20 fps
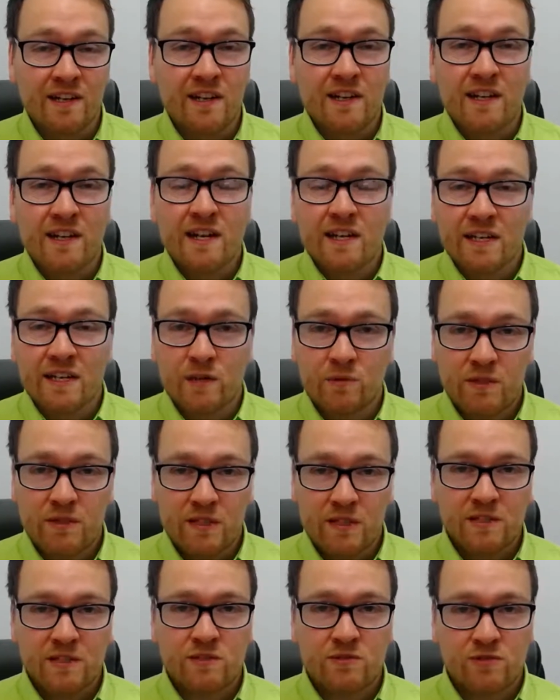Now, with
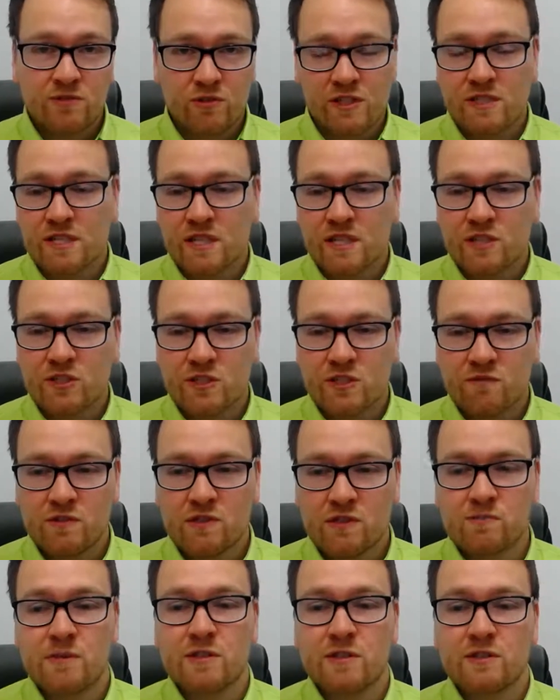the transactions I've
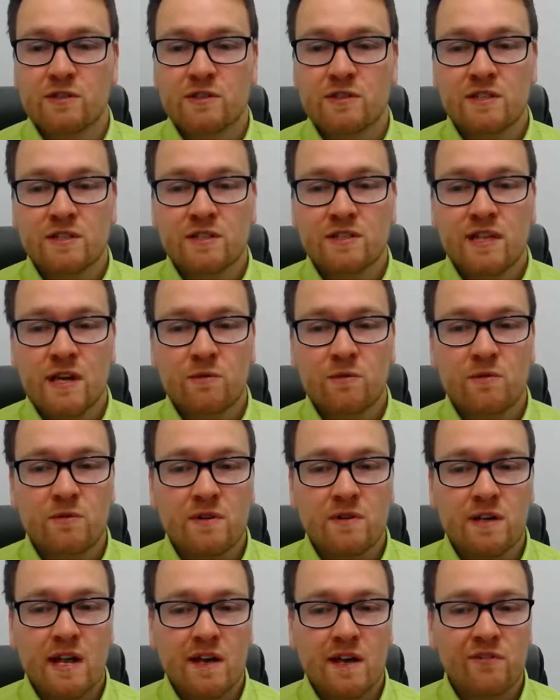just mentioned, there will
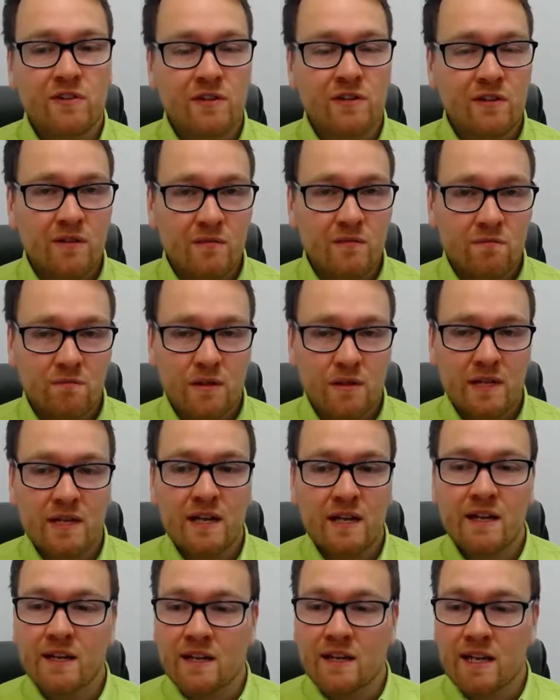never be
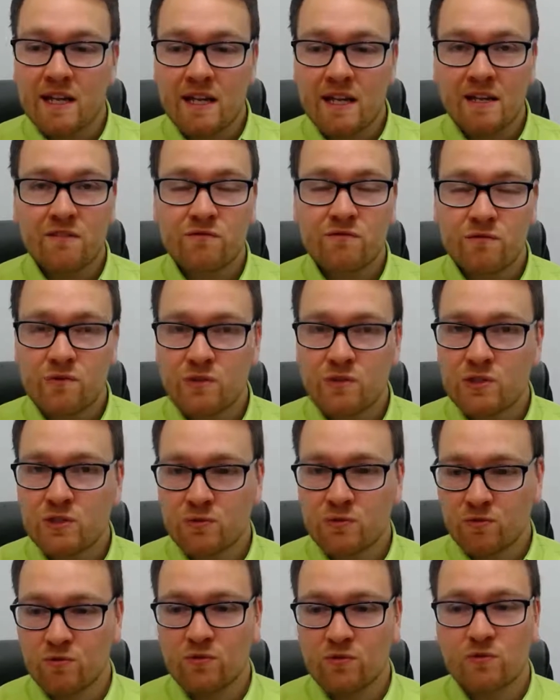an invoice
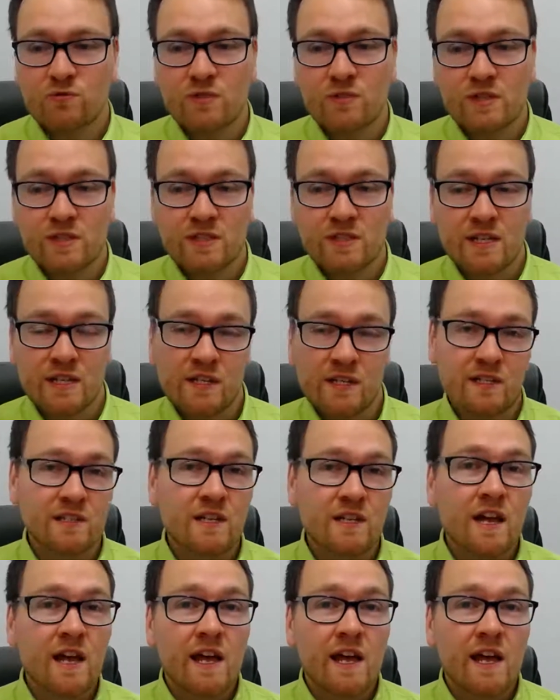or a receipt.